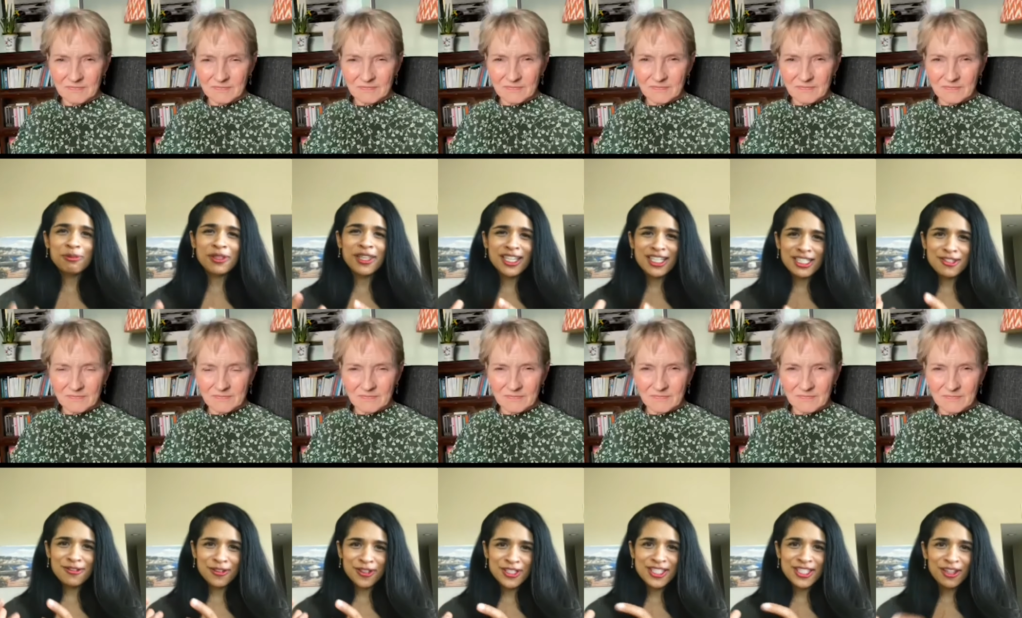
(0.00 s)
Speaker 1: place
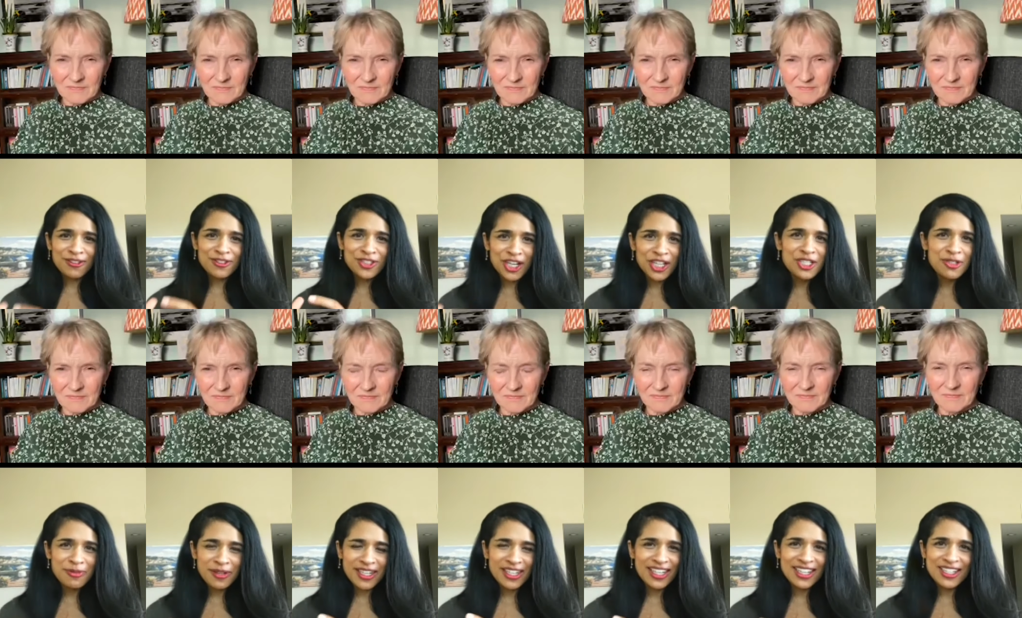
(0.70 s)
for
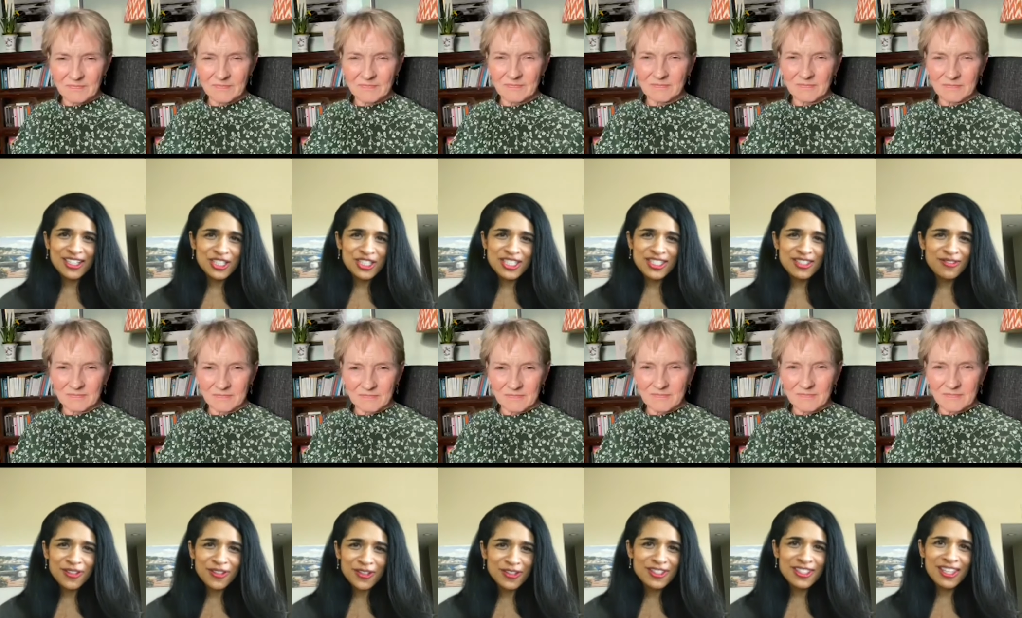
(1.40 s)
self-judgment, and it just
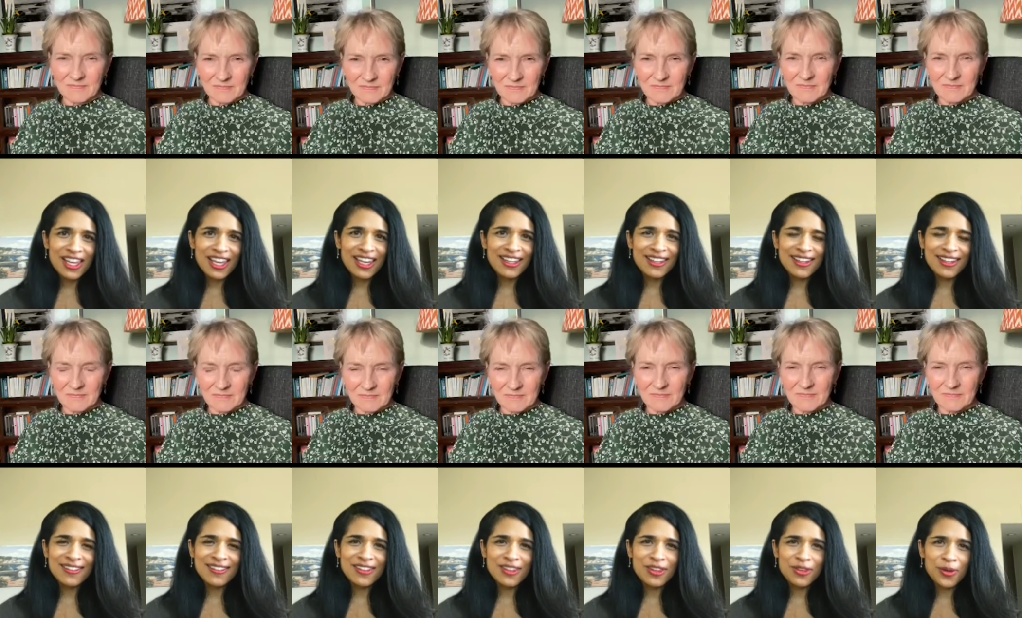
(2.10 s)
feels like
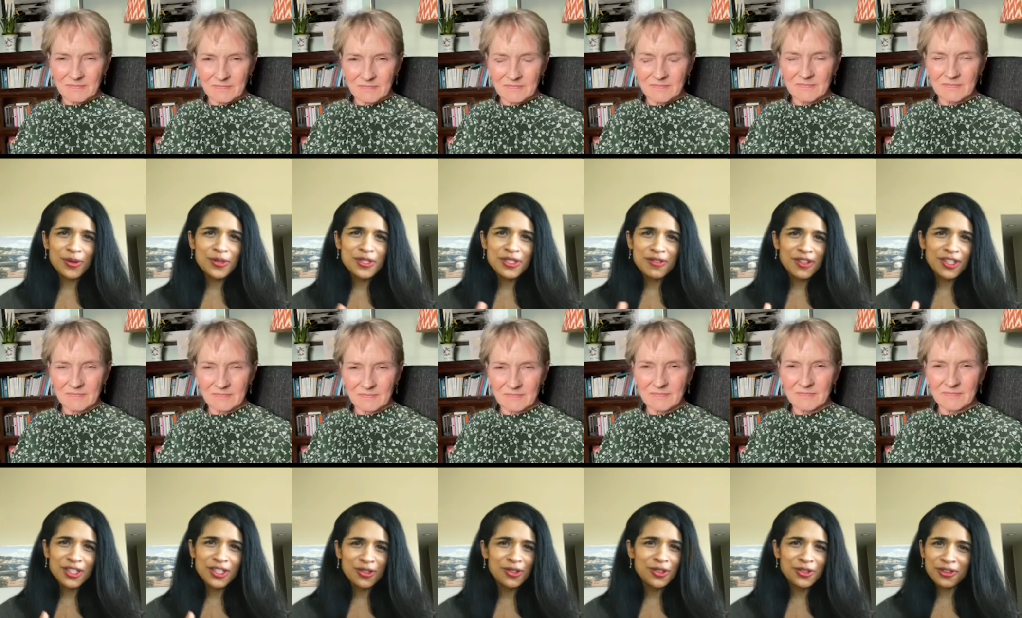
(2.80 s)
in the throes of
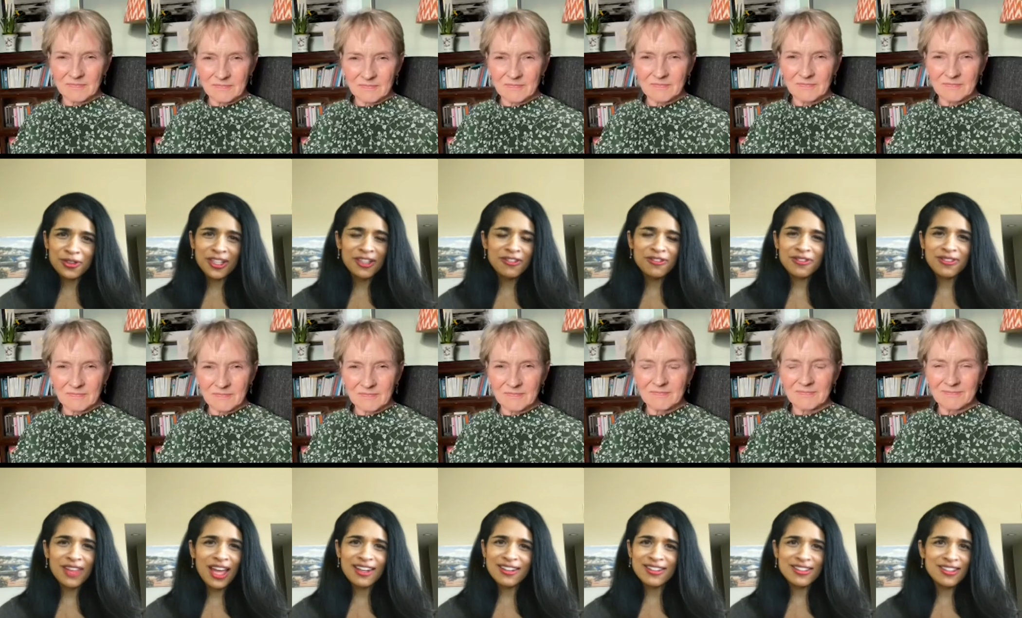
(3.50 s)
acute grief,
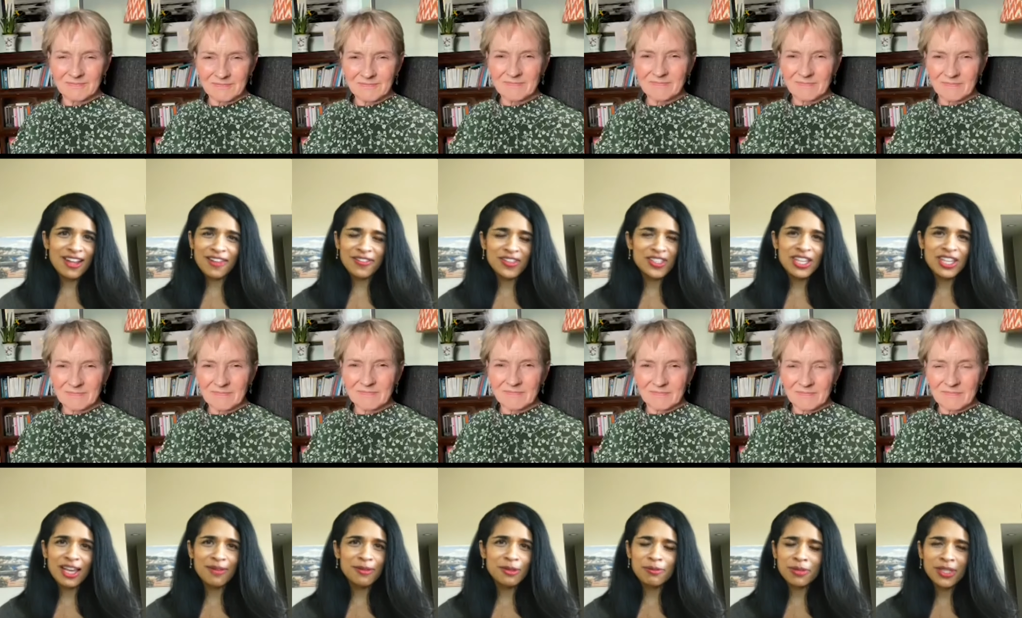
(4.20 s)
that is not the
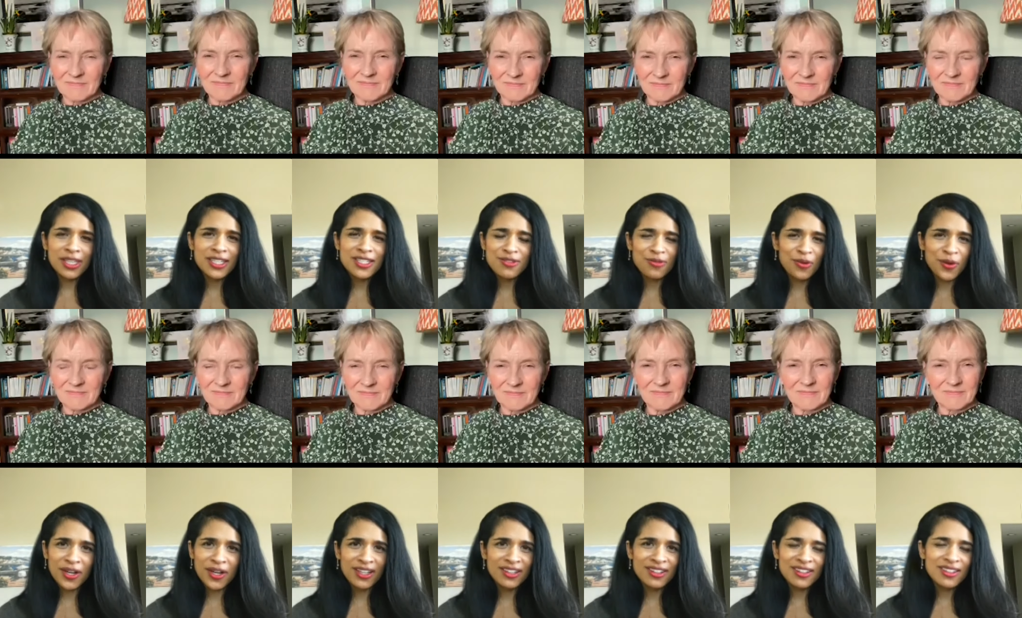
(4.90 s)
time and place
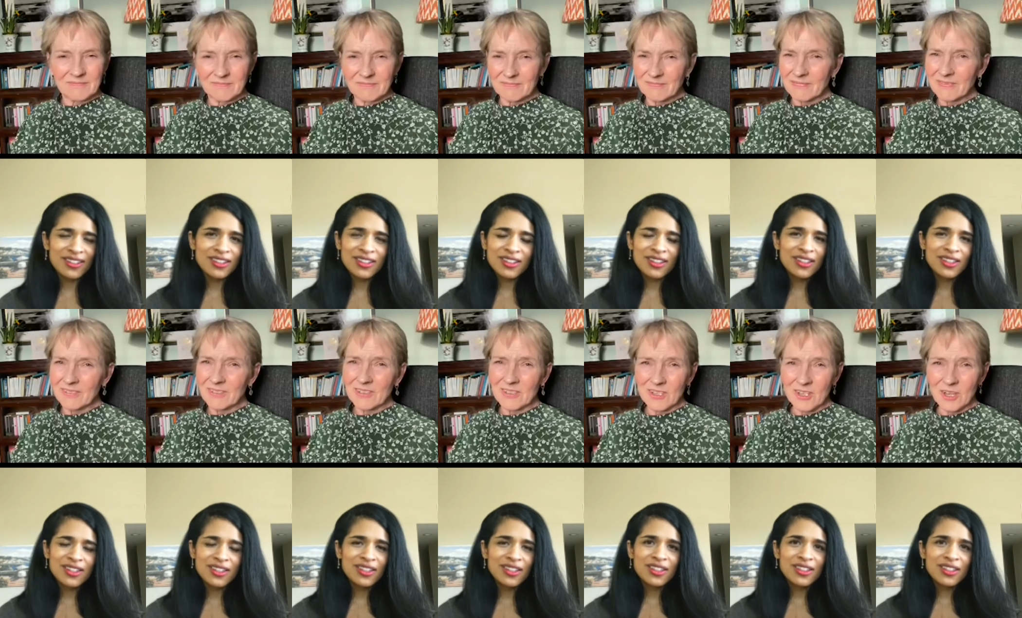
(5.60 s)
for it.
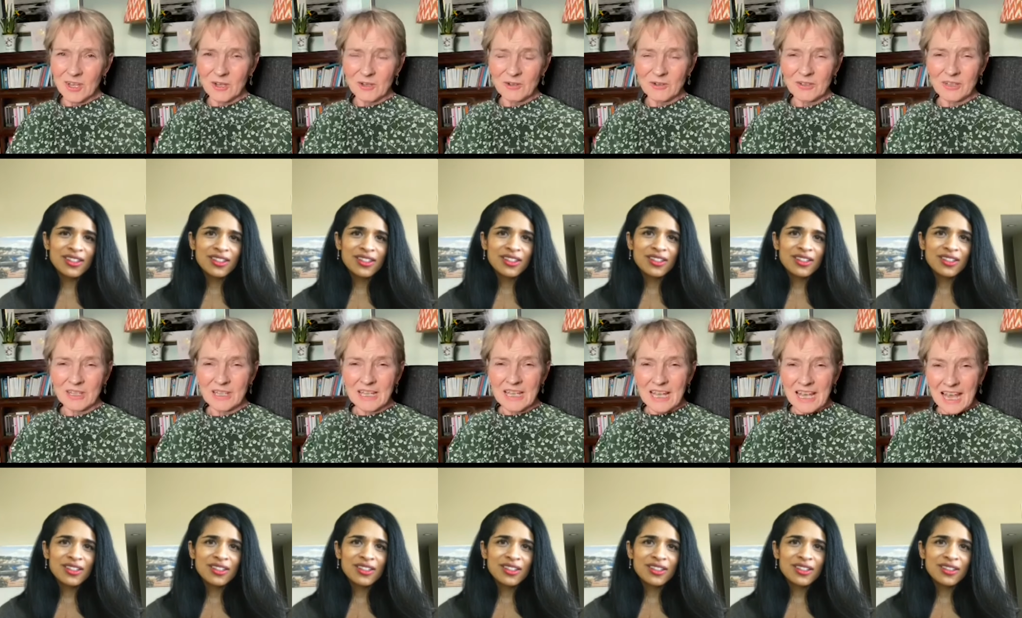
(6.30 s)
Speaker 2: No.
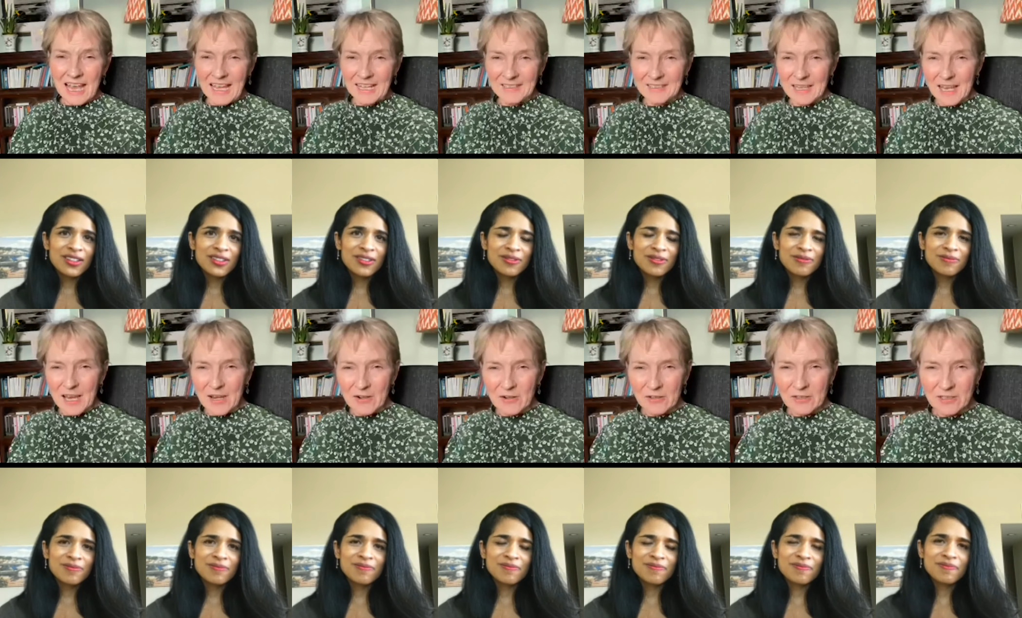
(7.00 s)
And
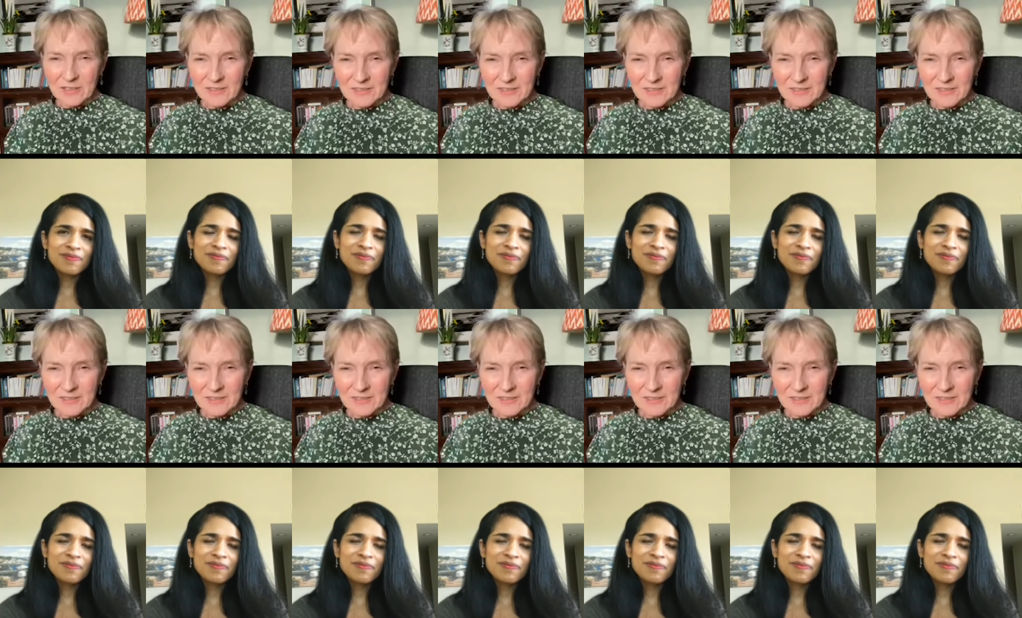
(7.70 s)
Erica's